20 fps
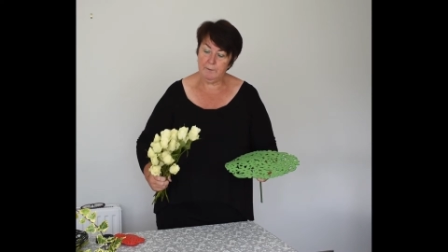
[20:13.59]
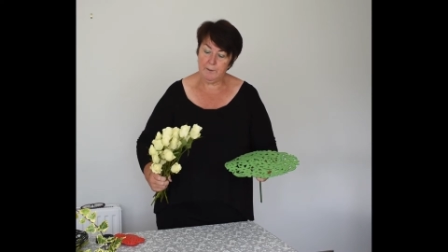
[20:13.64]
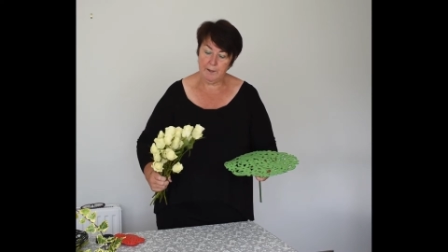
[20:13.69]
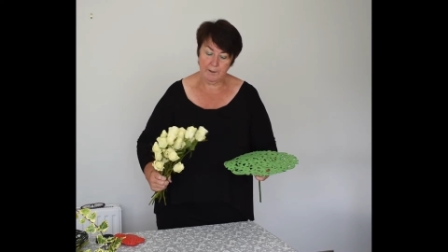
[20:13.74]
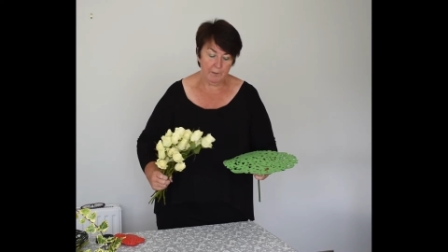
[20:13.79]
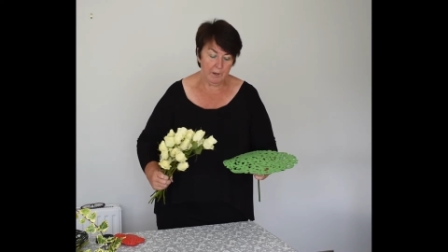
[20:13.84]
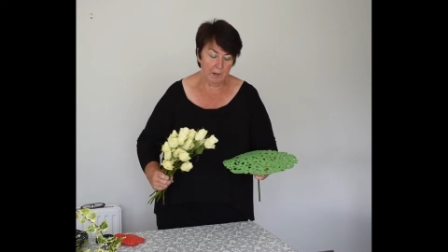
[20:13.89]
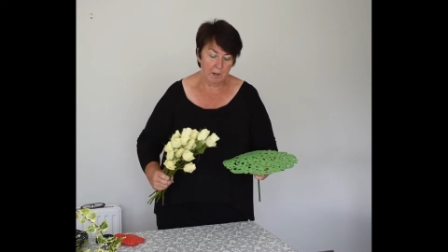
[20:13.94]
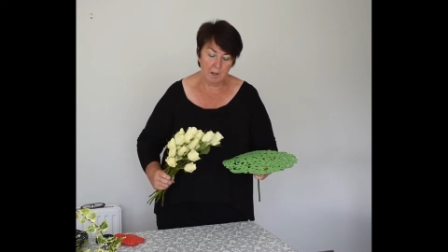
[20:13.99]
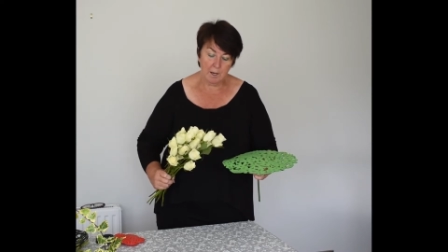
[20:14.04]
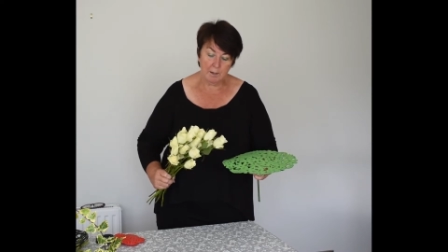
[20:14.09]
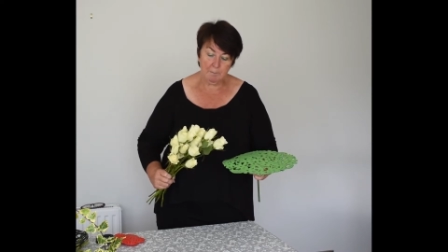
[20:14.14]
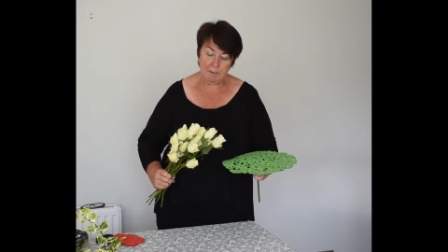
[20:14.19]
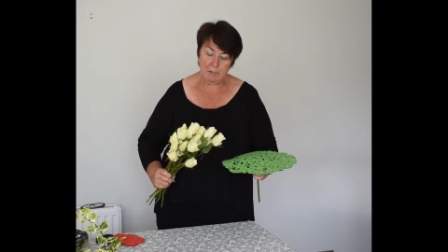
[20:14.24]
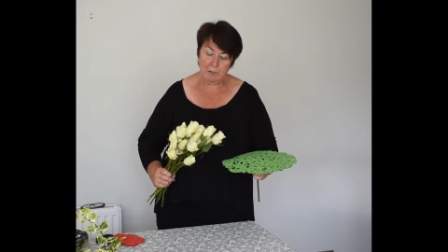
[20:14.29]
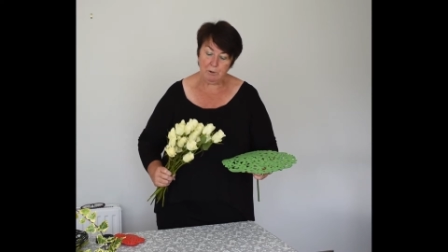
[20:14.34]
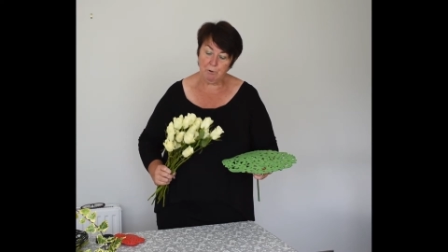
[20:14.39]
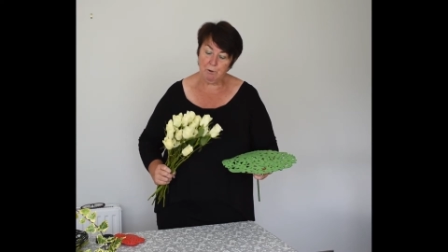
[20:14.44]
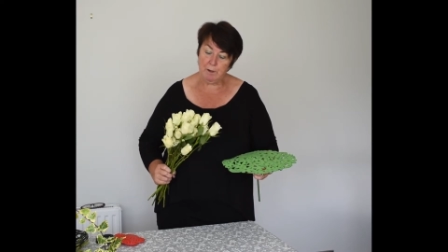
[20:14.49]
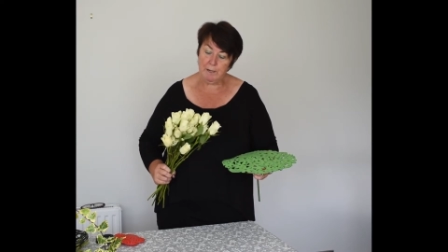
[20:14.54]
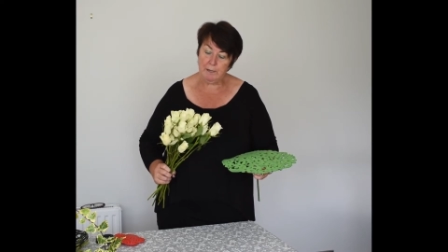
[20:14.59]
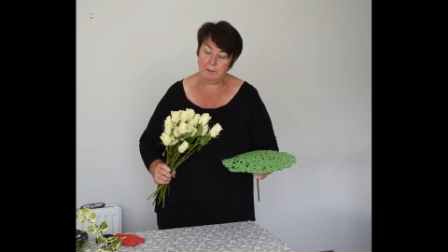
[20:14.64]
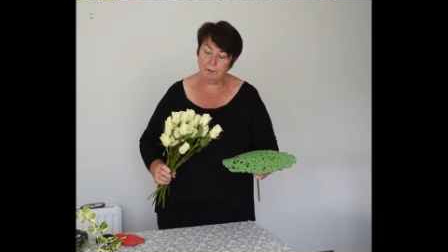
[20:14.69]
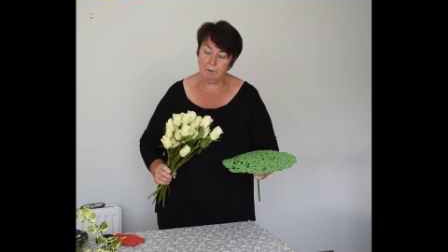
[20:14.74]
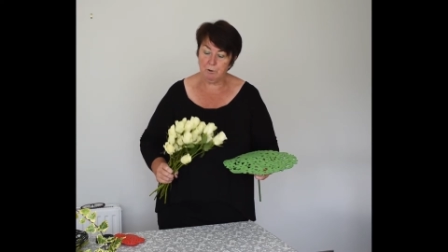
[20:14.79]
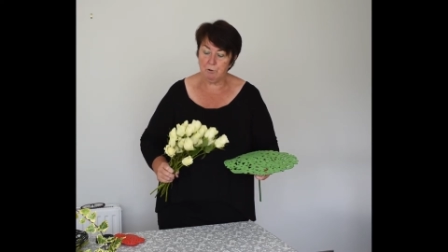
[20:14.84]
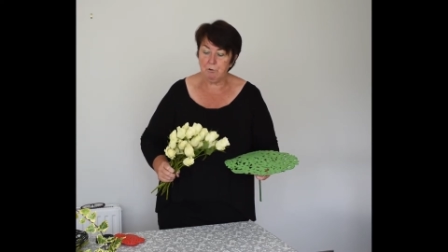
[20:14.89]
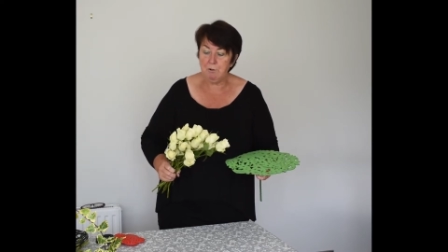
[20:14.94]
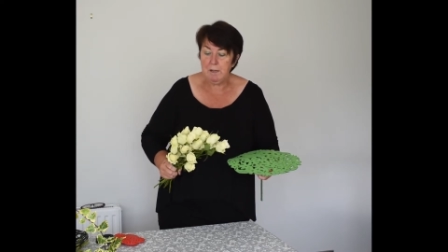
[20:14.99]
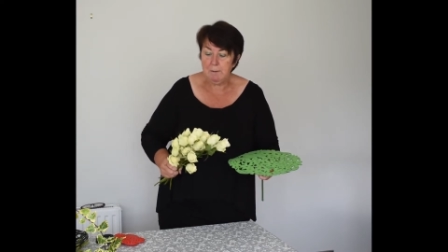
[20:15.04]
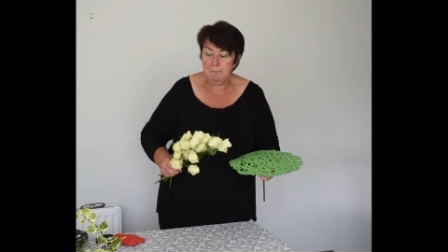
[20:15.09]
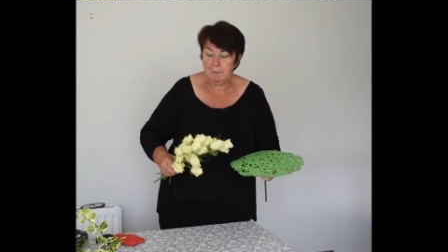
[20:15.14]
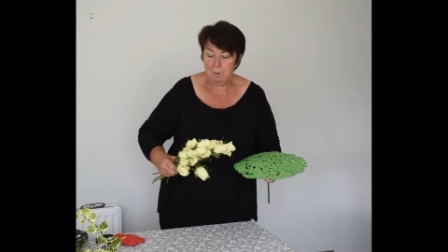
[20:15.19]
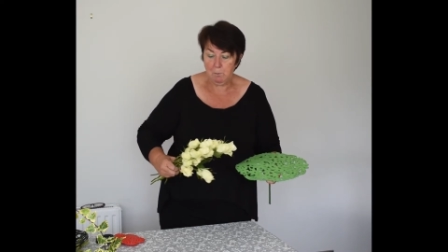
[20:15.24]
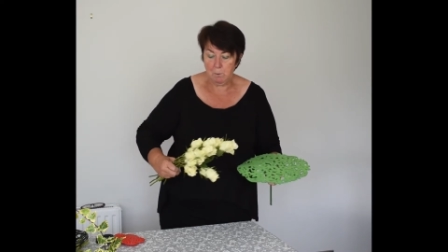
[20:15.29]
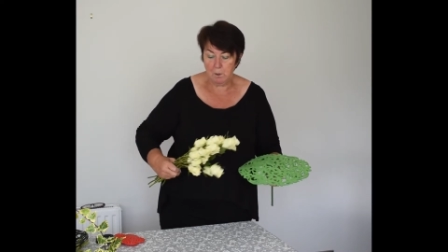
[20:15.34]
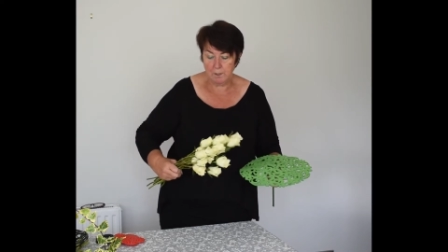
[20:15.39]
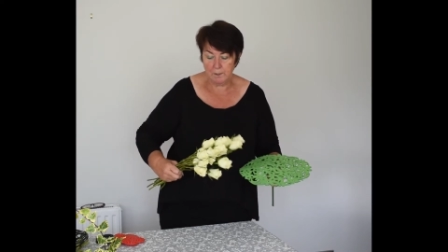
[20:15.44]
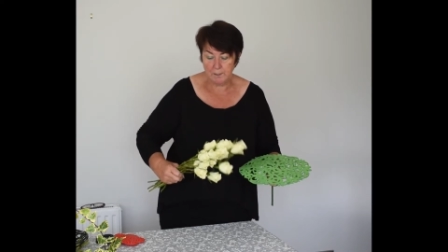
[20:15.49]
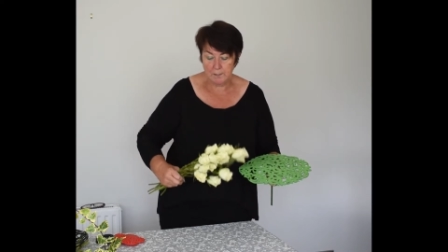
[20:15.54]
They're the limey green creamy
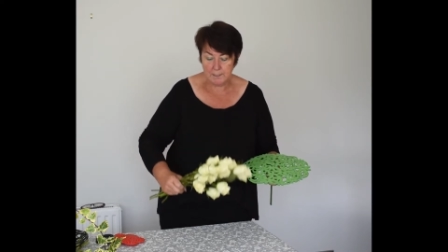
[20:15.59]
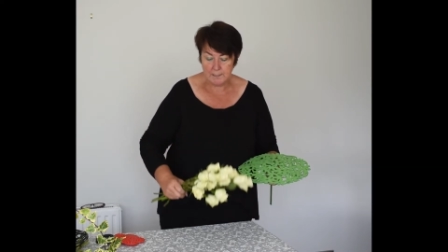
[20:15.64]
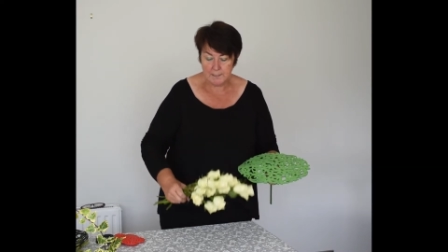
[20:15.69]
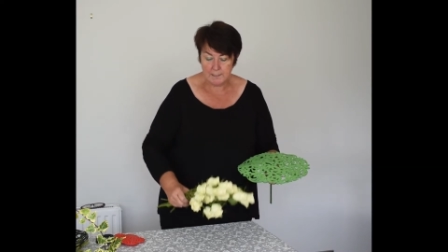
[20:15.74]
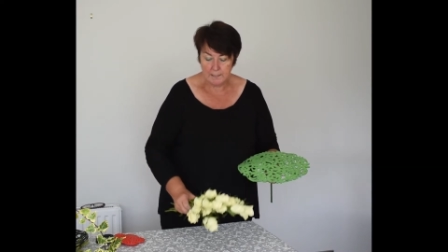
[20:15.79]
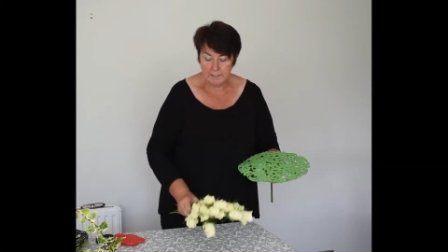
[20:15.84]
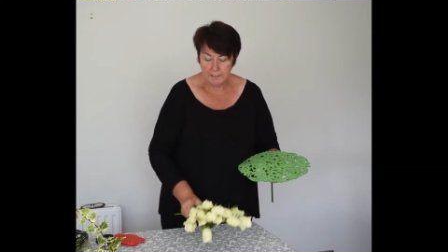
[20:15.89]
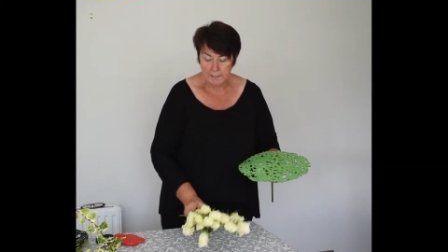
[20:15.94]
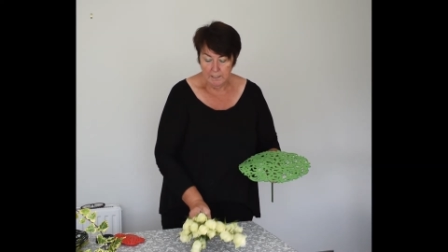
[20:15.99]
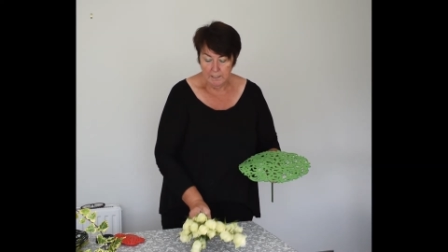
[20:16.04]
ones,